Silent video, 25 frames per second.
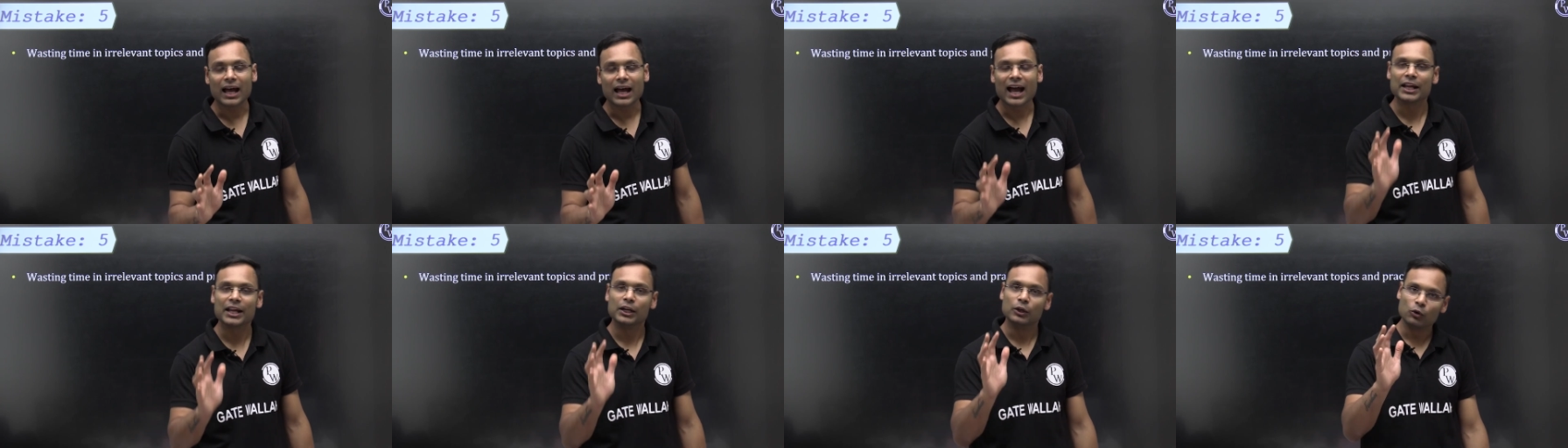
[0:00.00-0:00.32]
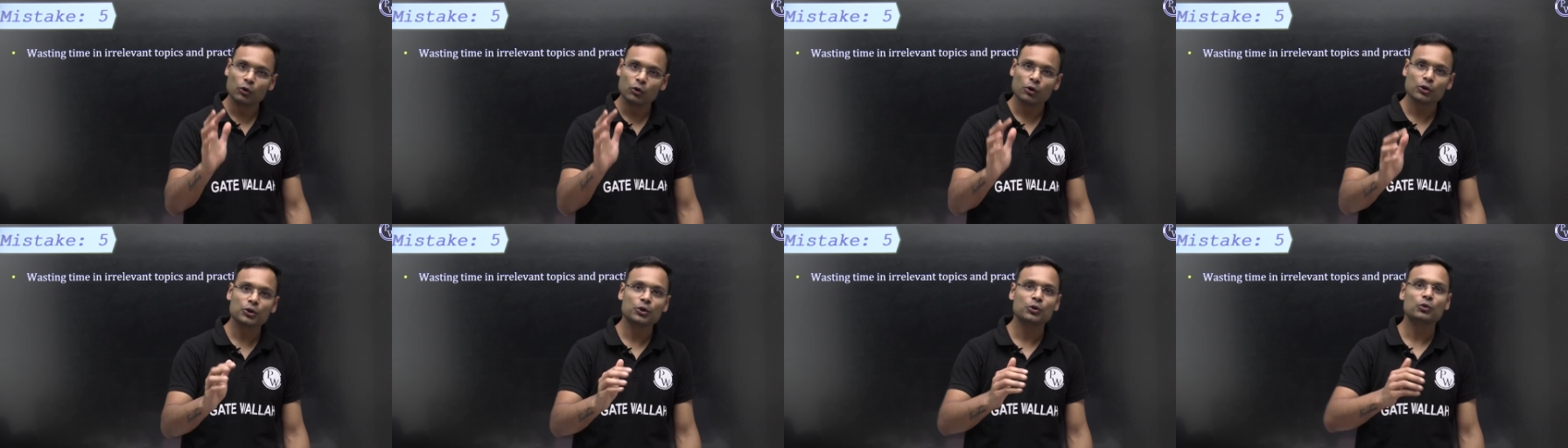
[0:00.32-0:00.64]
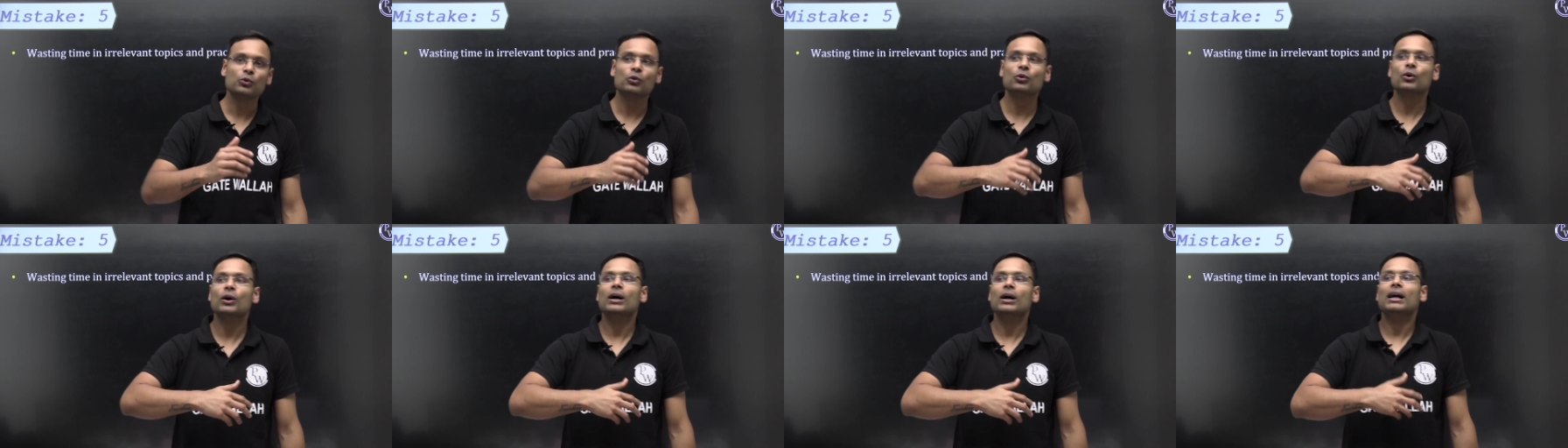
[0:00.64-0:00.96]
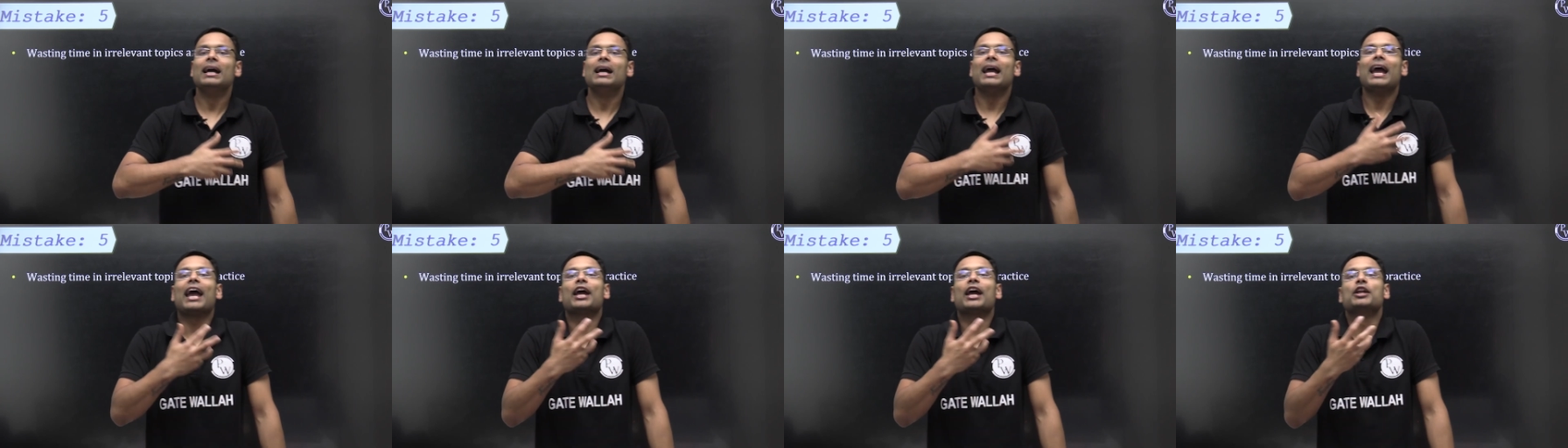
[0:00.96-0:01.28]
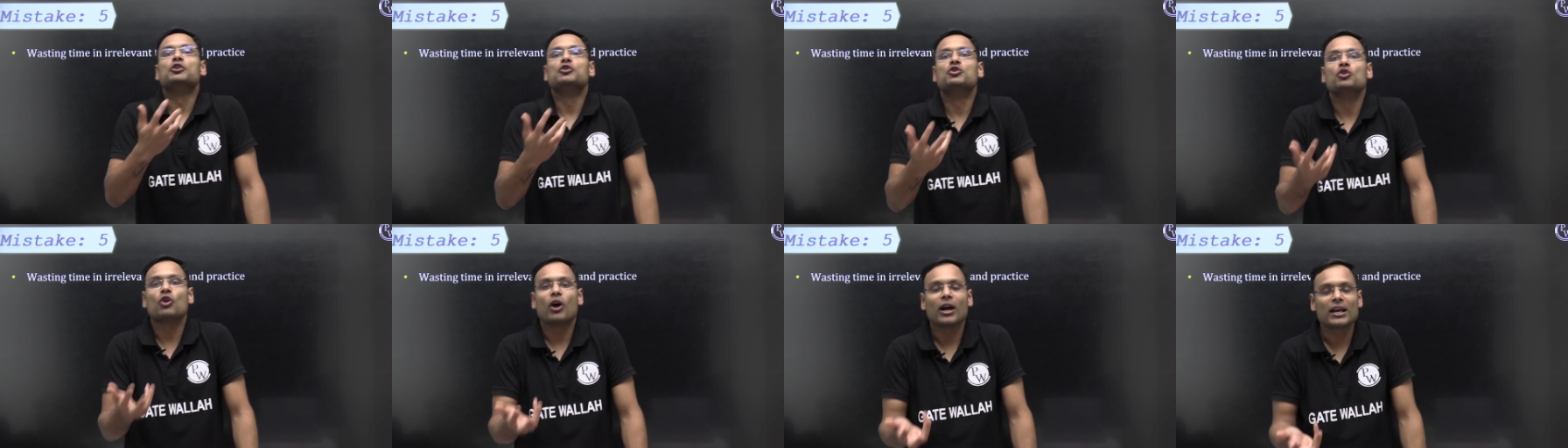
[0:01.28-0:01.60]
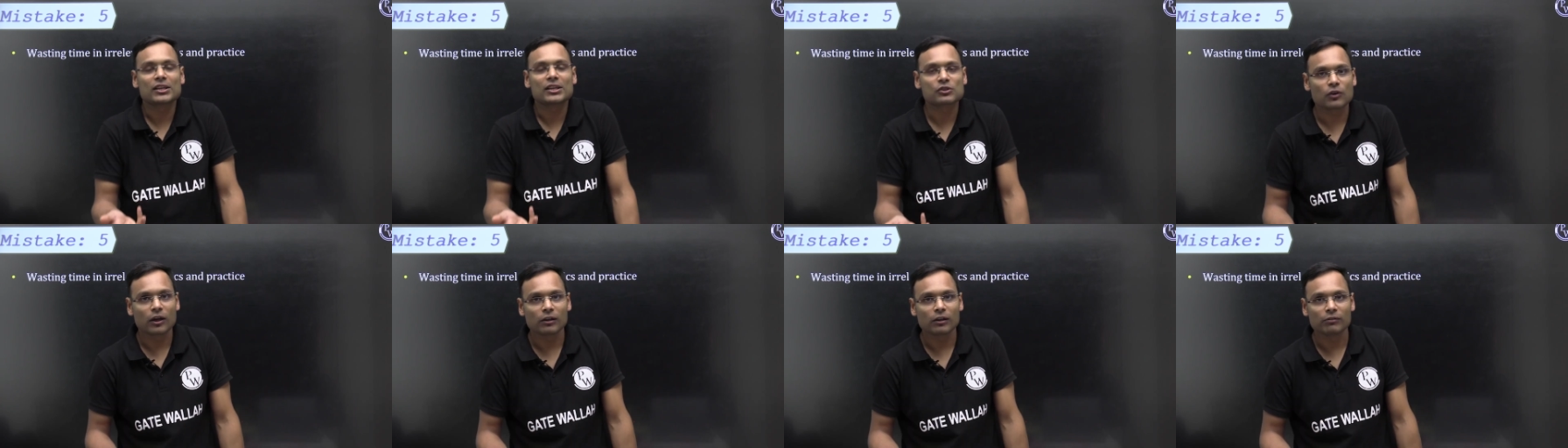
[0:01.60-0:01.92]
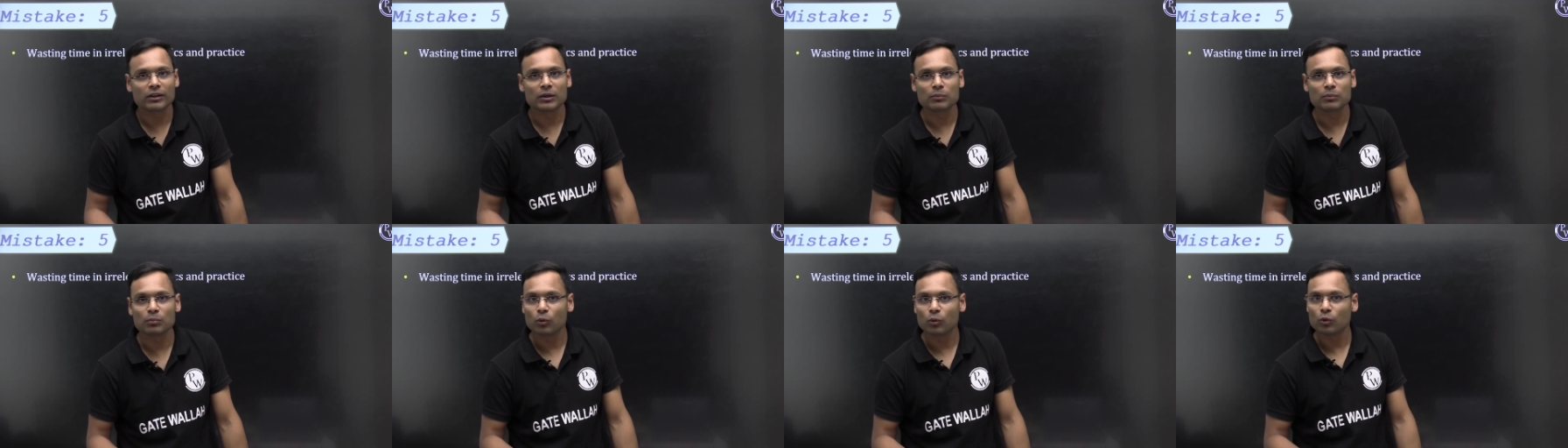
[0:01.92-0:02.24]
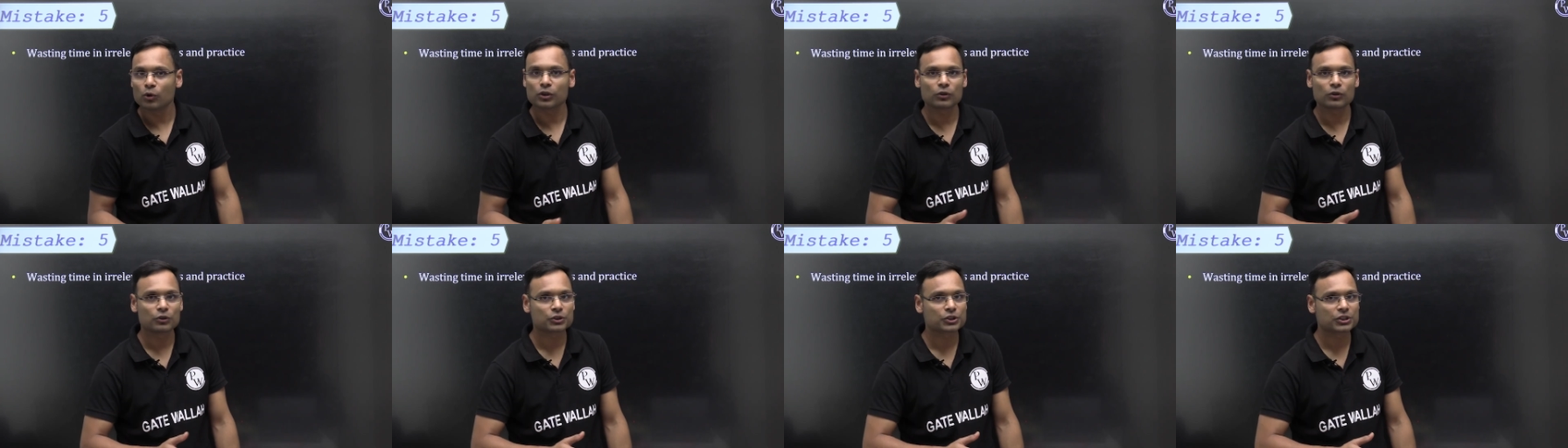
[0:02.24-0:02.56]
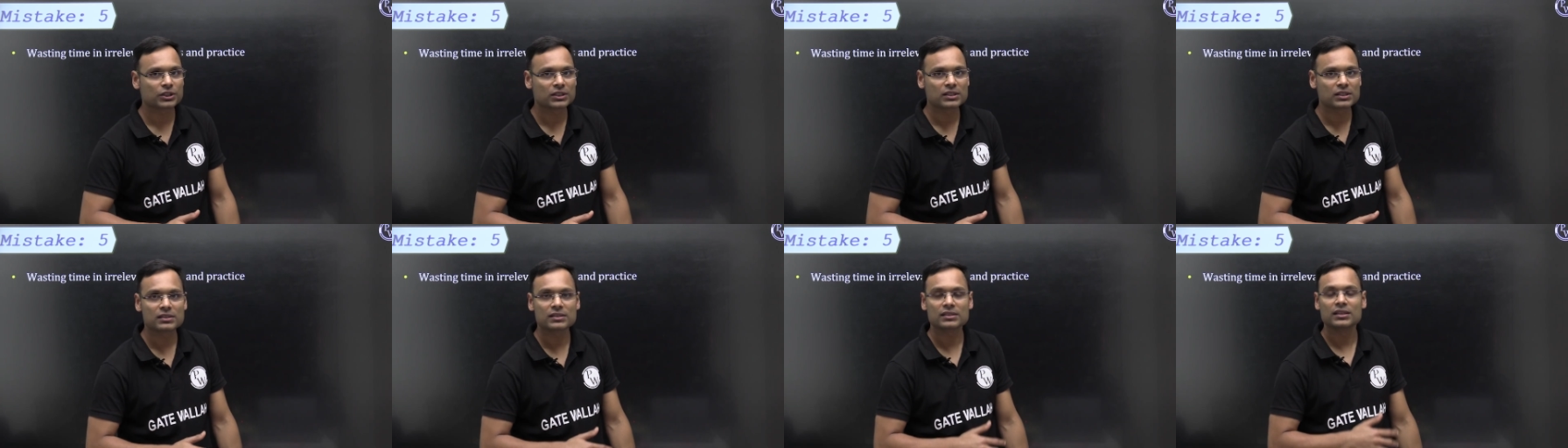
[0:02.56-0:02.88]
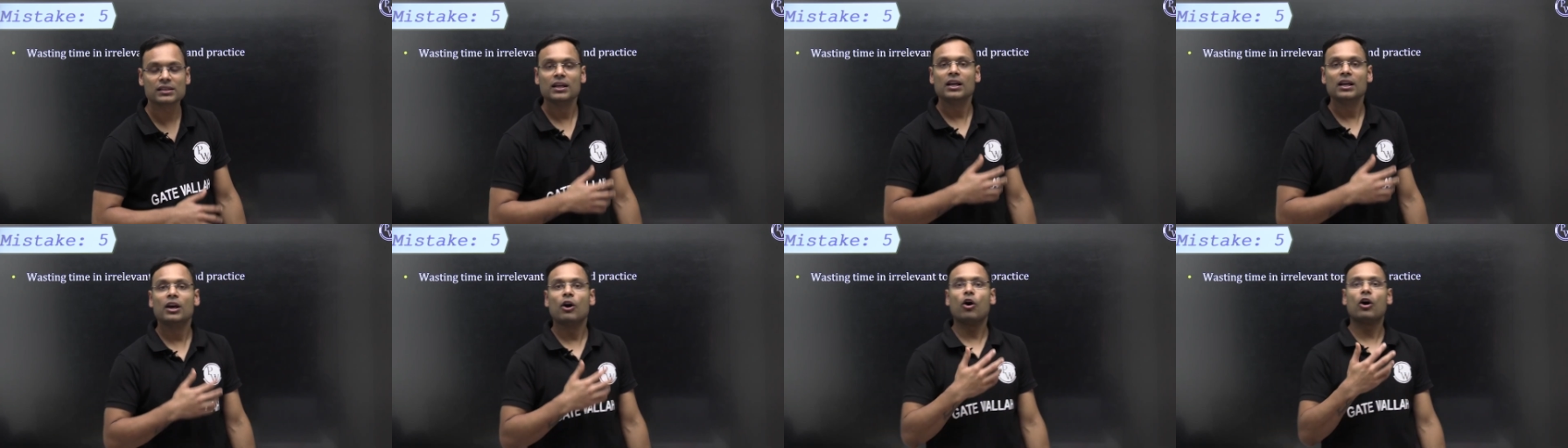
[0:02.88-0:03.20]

I know you enjoy solving more questions